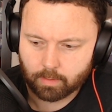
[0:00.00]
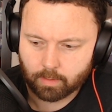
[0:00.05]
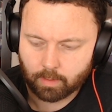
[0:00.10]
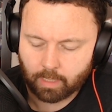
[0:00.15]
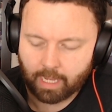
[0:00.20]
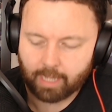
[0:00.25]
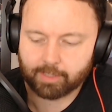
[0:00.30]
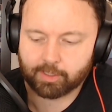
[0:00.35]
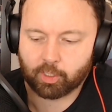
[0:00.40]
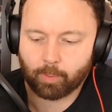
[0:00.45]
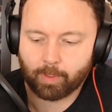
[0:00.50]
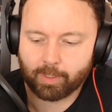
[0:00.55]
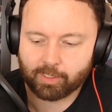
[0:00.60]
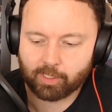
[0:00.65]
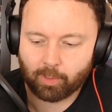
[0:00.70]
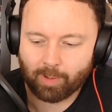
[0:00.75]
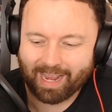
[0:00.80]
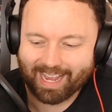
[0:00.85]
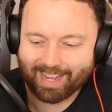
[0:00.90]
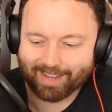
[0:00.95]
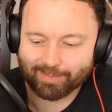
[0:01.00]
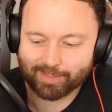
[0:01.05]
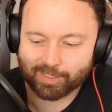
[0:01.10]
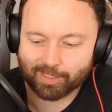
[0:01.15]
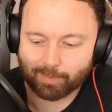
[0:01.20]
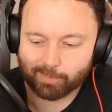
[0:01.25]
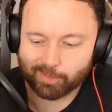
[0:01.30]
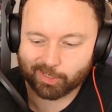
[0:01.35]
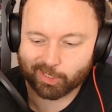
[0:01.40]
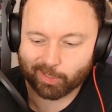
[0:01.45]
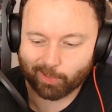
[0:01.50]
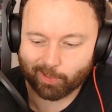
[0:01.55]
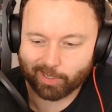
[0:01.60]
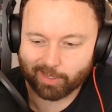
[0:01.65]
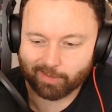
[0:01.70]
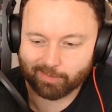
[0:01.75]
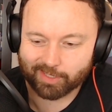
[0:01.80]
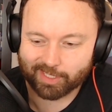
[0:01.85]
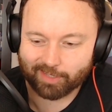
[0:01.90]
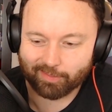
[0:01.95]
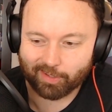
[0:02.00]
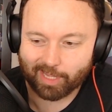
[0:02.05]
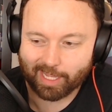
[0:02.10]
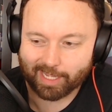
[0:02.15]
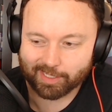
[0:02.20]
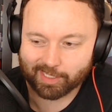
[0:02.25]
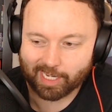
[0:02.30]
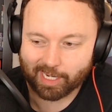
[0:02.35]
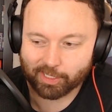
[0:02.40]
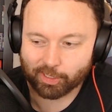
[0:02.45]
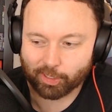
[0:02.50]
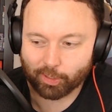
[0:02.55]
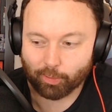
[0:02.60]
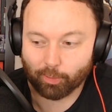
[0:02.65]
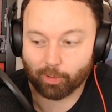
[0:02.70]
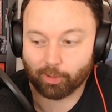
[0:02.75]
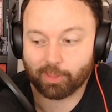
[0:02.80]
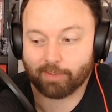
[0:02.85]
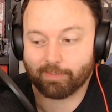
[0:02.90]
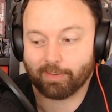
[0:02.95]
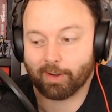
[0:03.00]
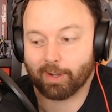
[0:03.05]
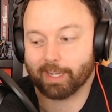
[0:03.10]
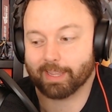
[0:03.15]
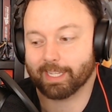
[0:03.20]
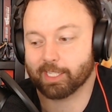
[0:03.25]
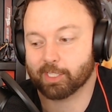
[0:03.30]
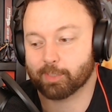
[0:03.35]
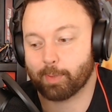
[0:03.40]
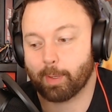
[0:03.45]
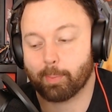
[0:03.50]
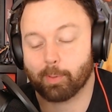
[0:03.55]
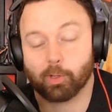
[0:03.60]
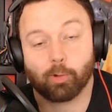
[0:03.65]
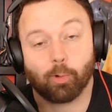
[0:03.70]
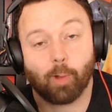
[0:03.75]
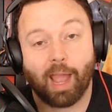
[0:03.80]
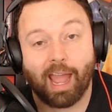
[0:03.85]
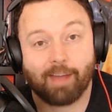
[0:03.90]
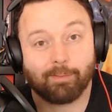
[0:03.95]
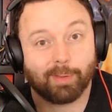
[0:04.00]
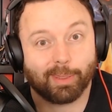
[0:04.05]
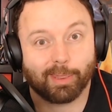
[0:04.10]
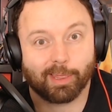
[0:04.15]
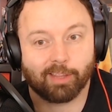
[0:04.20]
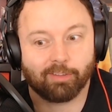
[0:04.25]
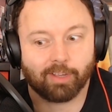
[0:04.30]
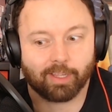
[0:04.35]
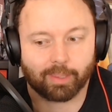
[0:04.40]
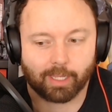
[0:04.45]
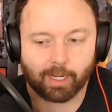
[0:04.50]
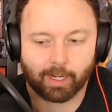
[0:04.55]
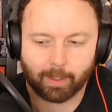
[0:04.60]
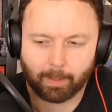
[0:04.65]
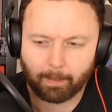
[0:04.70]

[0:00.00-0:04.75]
Okay, so we do have some sort of civilization, or at the very least, people who have been living there.